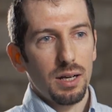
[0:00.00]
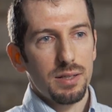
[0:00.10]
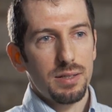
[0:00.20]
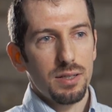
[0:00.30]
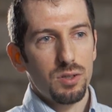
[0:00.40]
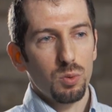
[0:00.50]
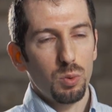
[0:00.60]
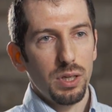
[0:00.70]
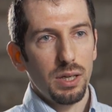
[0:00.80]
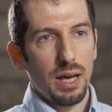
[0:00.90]
Since
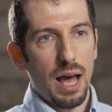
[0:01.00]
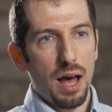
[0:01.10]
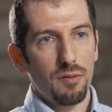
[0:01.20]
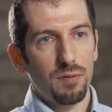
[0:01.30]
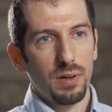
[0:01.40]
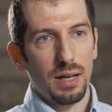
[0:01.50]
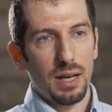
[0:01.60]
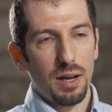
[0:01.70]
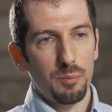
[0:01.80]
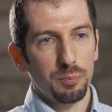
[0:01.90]
we have
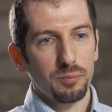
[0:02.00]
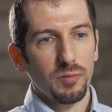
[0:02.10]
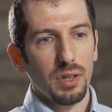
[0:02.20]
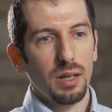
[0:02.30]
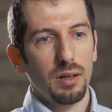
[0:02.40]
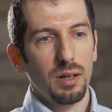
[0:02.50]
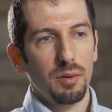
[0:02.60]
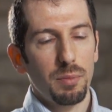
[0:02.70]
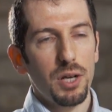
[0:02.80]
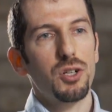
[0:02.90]

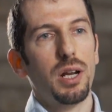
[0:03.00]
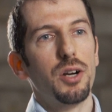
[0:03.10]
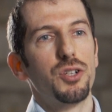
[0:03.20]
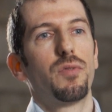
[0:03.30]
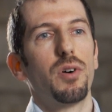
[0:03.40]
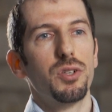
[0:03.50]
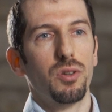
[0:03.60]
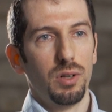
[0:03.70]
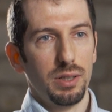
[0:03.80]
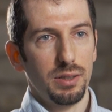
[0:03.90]
much larger voice
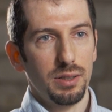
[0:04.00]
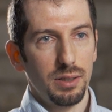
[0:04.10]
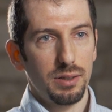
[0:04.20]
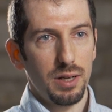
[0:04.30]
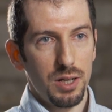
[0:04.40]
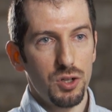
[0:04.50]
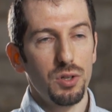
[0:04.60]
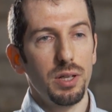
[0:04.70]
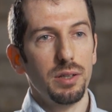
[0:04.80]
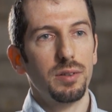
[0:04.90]
coil in the 10-inch
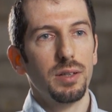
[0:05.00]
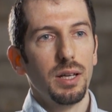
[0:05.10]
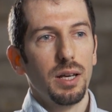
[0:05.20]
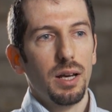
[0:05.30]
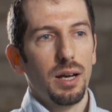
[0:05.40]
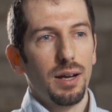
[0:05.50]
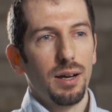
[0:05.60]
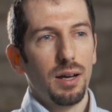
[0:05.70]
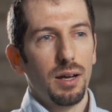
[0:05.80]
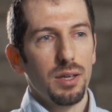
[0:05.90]
unit,
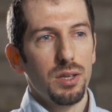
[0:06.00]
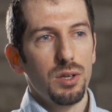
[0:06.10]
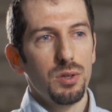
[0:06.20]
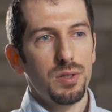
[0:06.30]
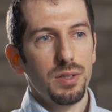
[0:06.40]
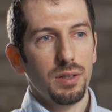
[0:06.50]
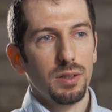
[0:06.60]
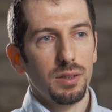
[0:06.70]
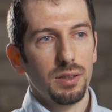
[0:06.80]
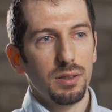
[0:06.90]

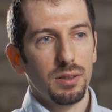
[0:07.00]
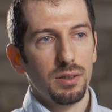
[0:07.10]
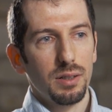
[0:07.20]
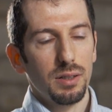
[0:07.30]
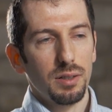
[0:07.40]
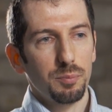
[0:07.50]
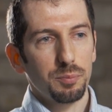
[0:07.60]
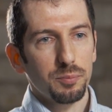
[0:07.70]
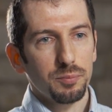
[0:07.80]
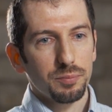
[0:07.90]
using the
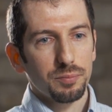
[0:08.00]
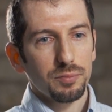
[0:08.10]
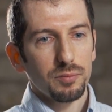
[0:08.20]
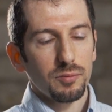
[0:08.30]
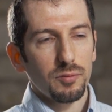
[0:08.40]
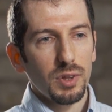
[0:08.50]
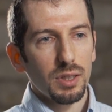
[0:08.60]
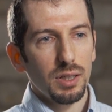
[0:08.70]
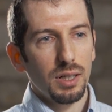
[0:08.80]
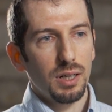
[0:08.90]

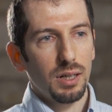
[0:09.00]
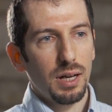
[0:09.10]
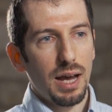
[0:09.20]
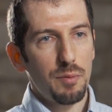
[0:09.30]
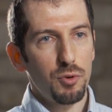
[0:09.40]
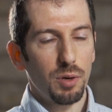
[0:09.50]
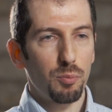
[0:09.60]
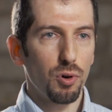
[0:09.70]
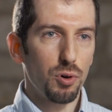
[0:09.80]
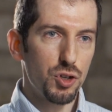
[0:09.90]
hybrid
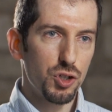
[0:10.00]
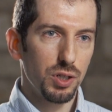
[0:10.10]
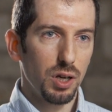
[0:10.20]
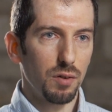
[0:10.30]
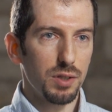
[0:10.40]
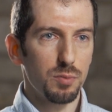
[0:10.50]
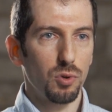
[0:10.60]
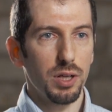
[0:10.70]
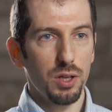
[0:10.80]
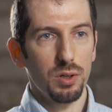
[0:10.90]
approach of the
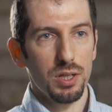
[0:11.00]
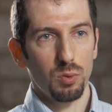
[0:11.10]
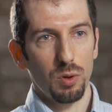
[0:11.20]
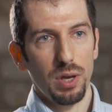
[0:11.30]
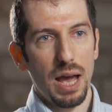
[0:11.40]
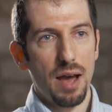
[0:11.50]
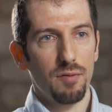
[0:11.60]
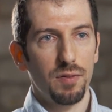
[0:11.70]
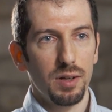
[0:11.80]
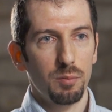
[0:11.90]
smaller units, where we
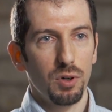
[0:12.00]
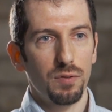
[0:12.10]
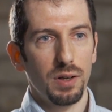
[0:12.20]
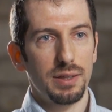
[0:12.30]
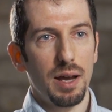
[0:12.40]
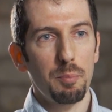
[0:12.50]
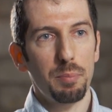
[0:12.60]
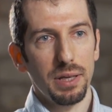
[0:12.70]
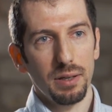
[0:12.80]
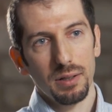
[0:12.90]
have both a
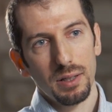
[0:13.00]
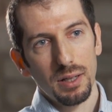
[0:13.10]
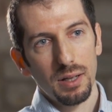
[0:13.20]
damping